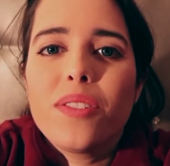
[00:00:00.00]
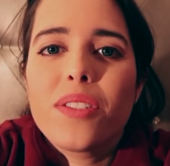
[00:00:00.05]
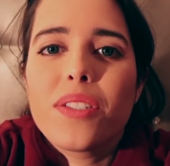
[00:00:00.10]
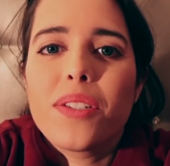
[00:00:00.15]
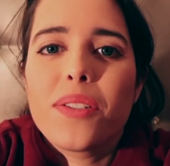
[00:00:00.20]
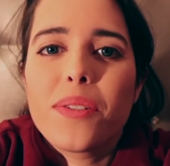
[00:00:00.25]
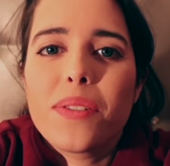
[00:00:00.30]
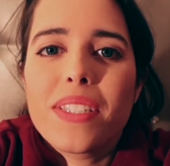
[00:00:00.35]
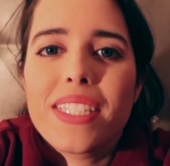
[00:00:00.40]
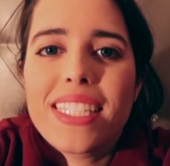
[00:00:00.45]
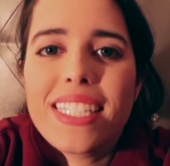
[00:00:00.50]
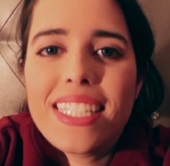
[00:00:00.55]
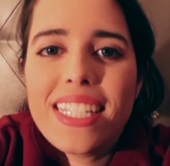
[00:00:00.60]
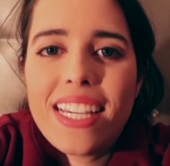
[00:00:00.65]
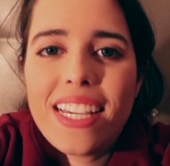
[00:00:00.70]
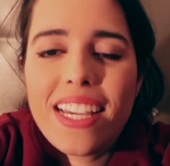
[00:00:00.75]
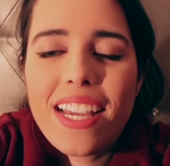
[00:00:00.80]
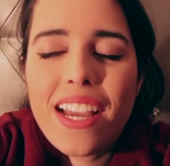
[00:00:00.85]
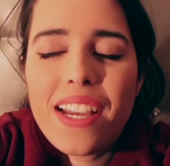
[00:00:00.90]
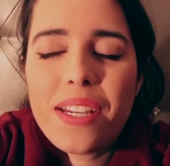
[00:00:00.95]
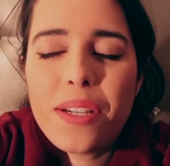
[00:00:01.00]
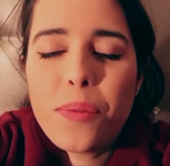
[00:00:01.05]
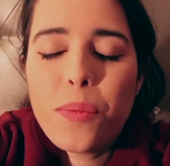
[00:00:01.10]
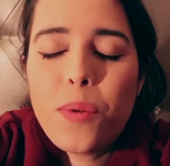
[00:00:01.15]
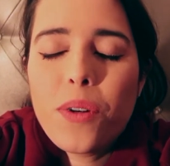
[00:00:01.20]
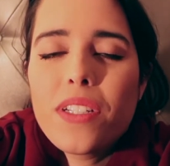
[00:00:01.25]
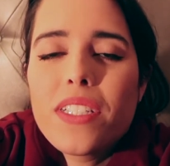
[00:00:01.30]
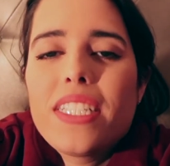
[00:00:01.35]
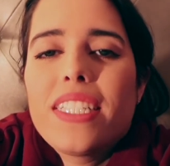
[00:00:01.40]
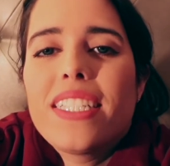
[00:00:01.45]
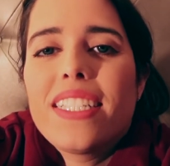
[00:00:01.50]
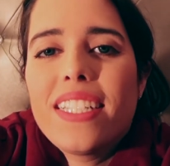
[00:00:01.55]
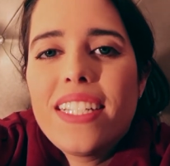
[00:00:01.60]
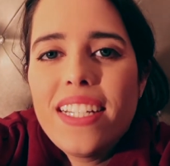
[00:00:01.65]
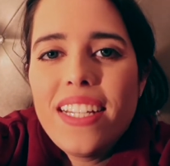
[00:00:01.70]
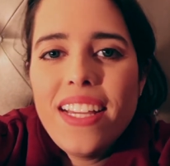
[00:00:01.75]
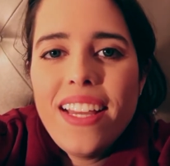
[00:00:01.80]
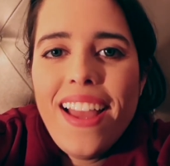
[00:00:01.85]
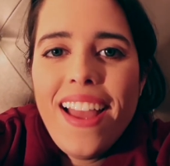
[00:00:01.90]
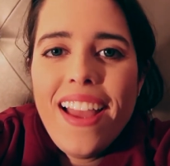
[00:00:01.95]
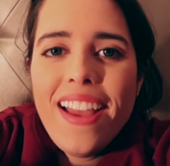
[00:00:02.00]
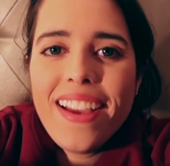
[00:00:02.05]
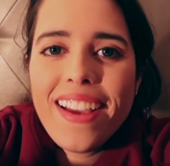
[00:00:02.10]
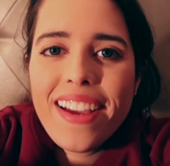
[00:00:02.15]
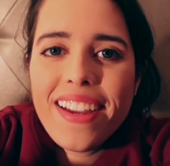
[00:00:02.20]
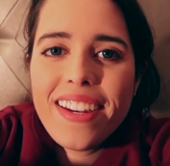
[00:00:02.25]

So today I want to